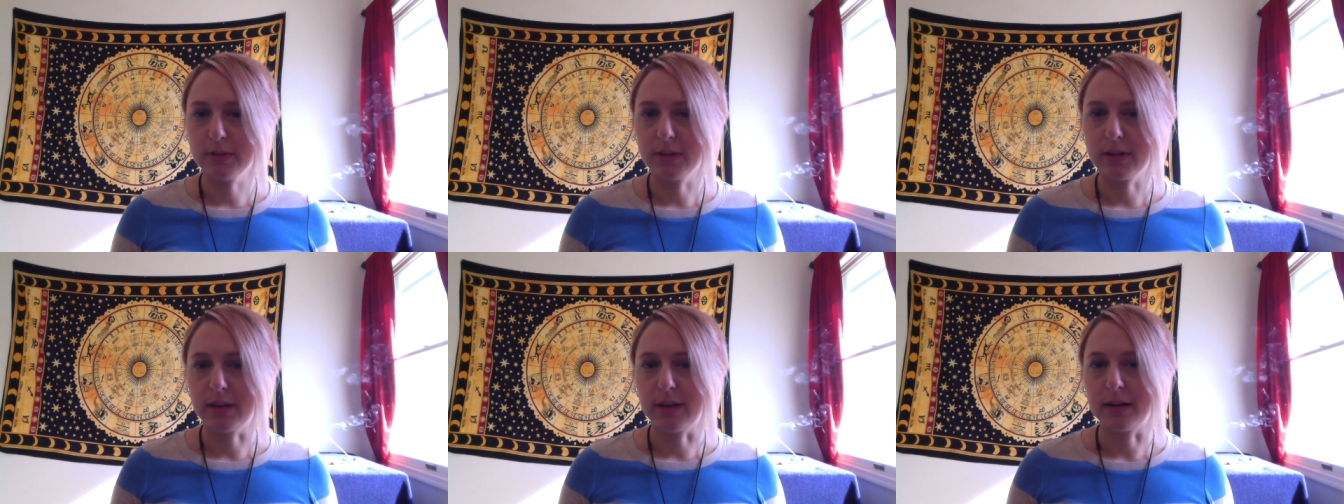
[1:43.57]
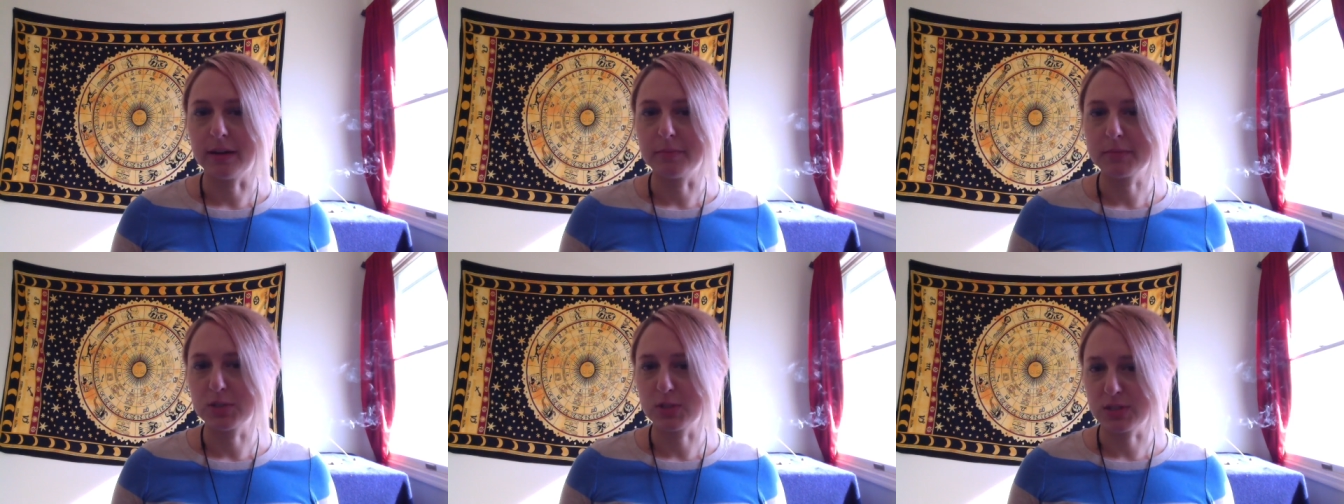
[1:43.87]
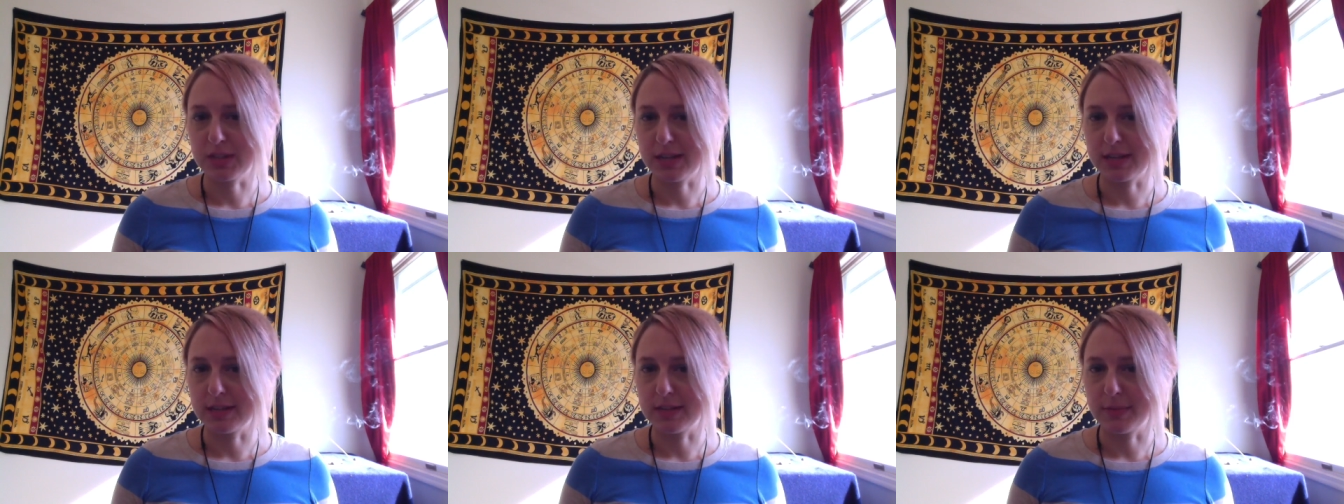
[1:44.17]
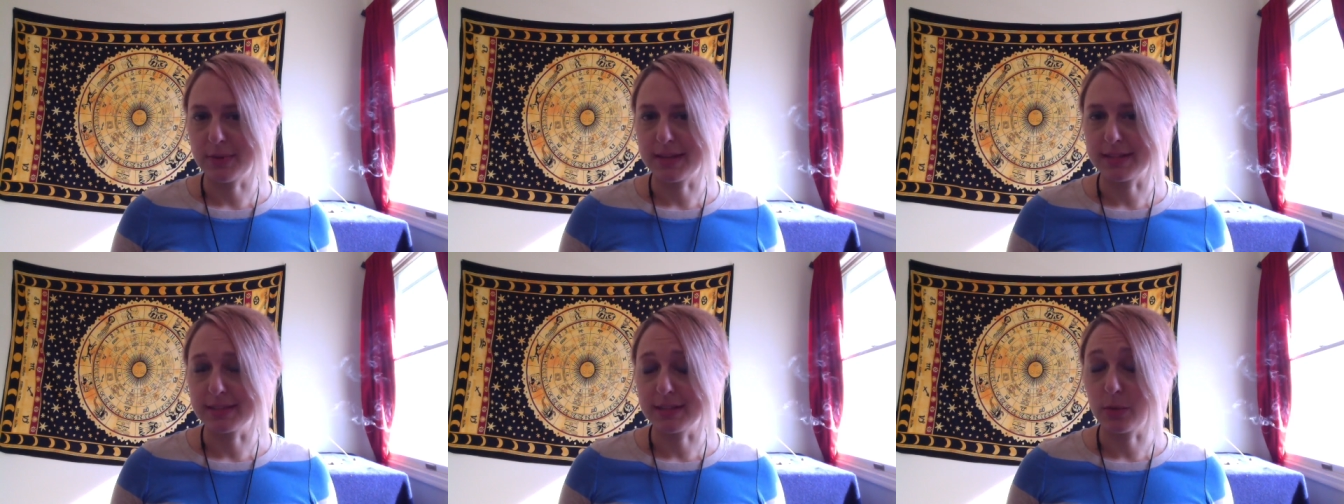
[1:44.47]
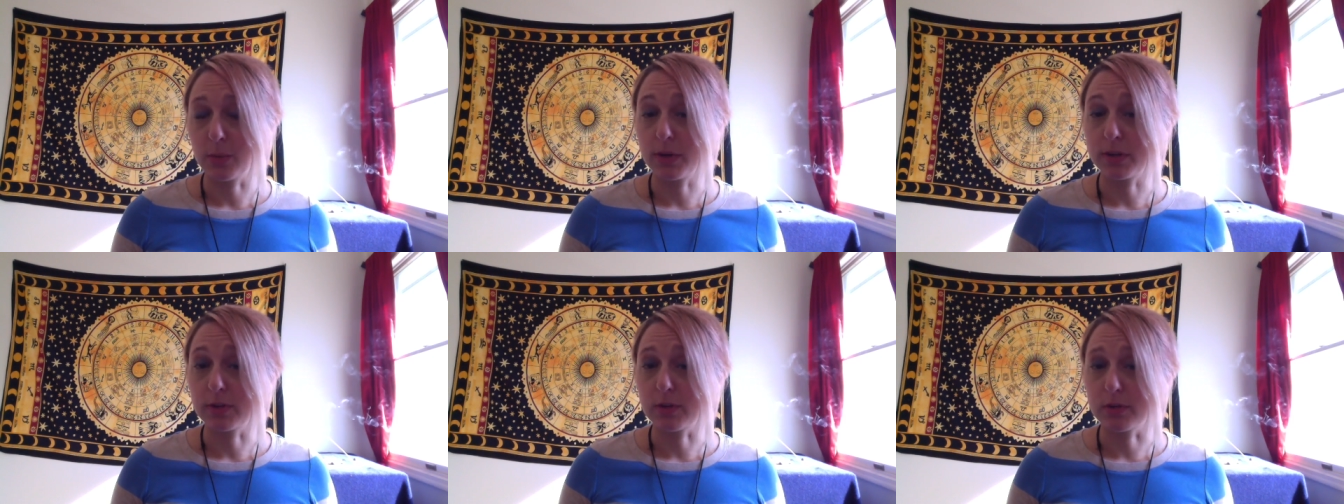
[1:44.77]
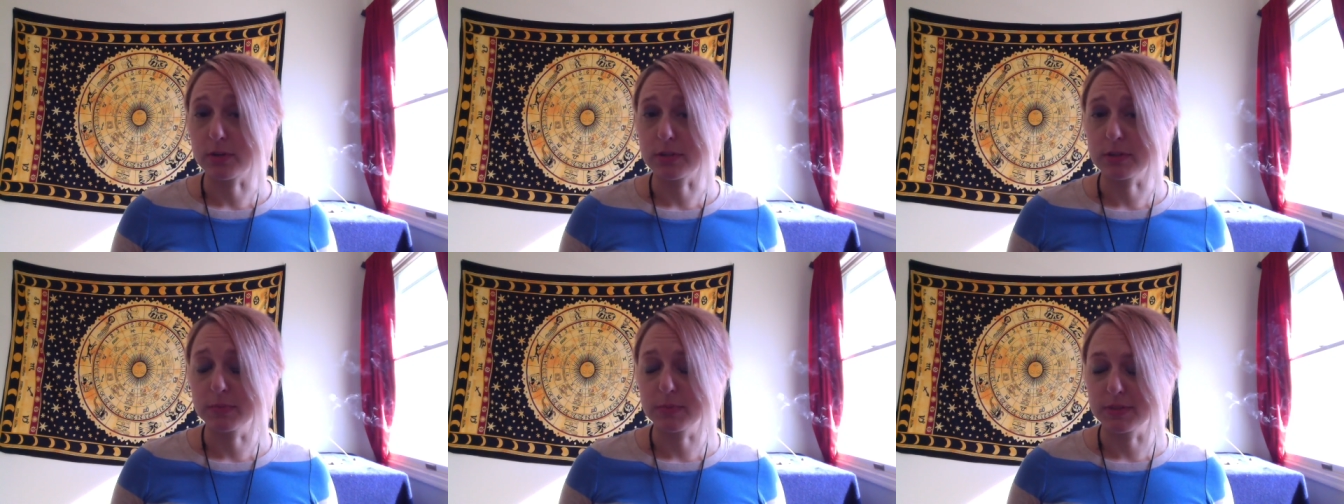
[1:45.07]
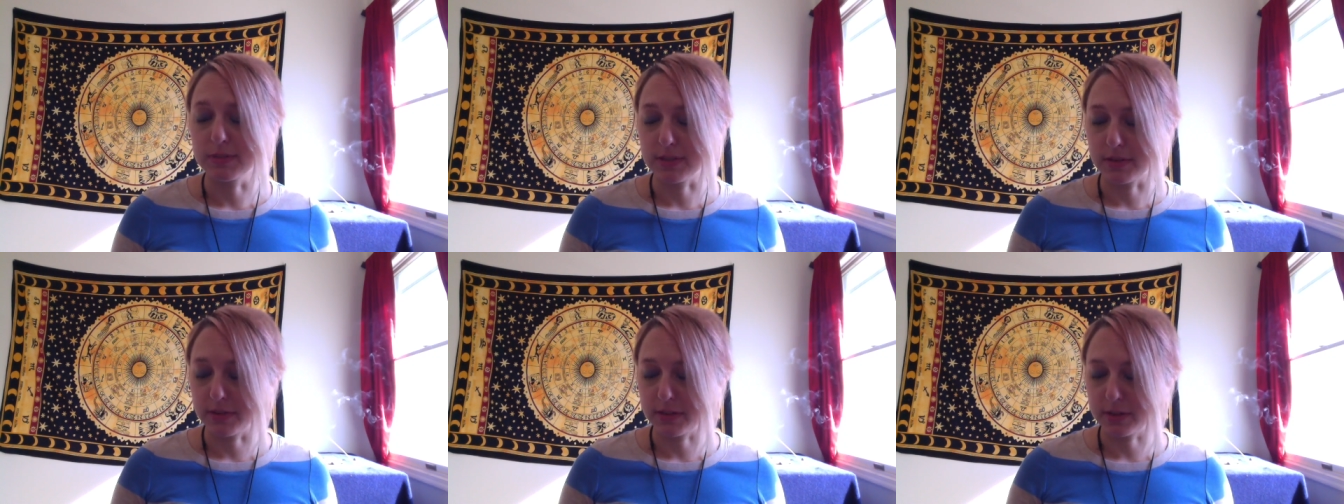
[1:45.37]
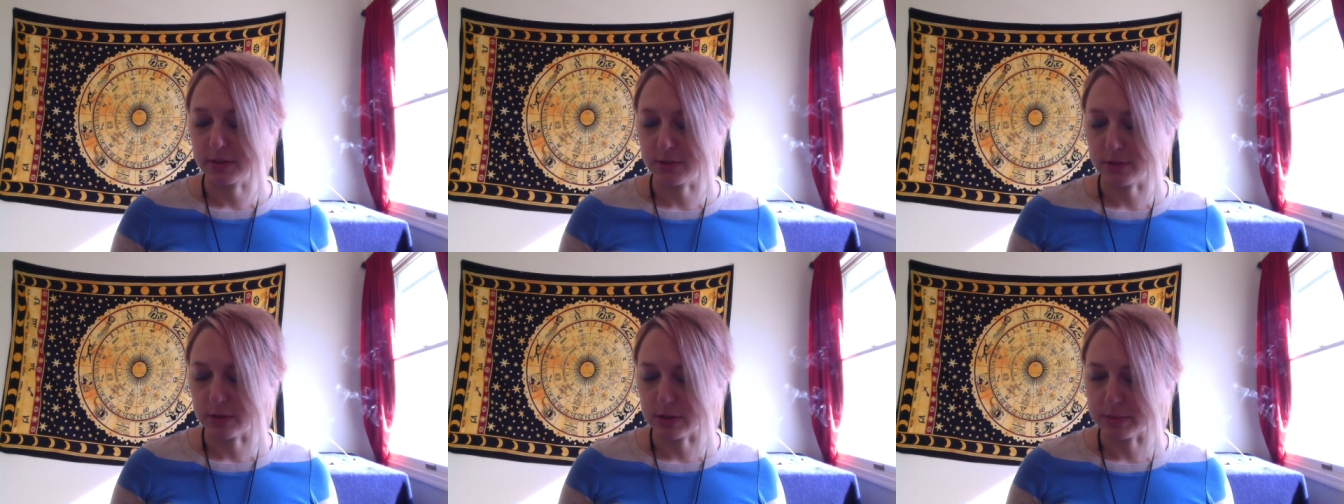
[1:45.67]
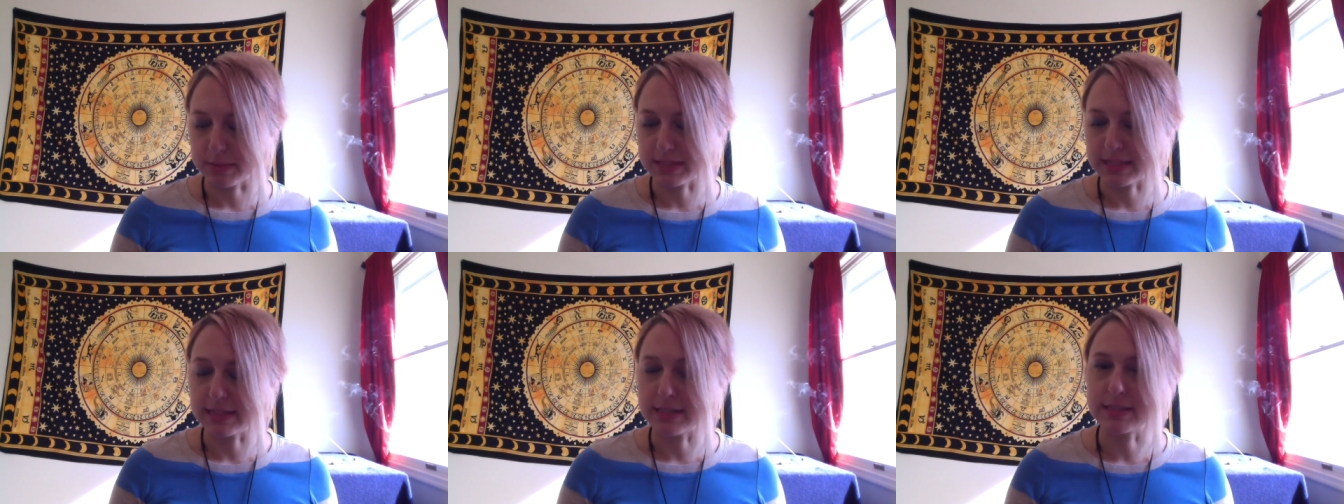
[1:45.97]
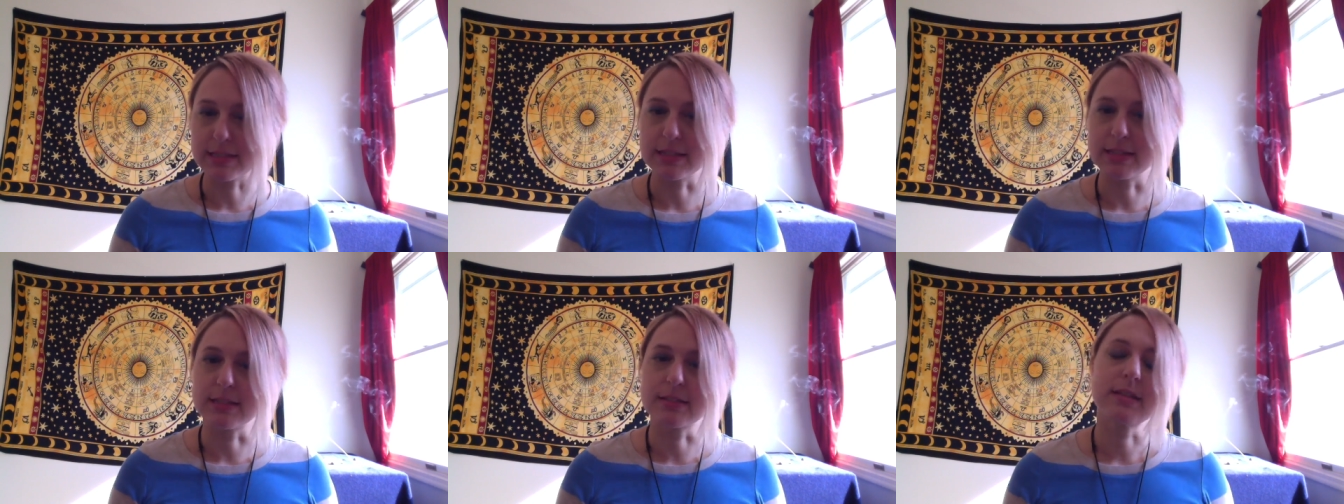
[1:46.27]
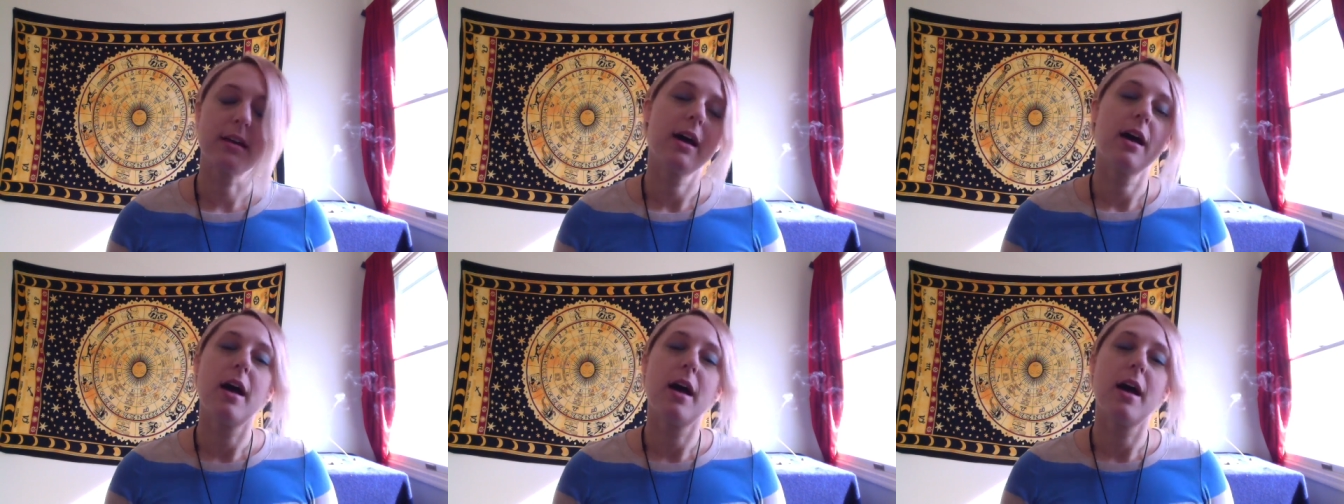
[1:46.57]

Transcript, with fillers: Um, just kind of depends on what your specific circumstance is.